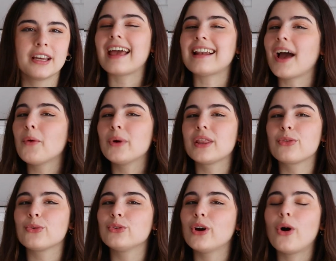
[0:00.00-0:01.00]
and I went
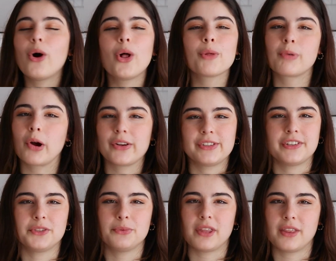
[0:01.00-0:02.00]
through the whole
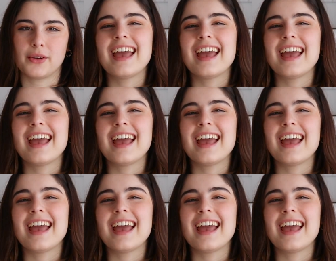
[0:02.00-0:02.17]
process with you,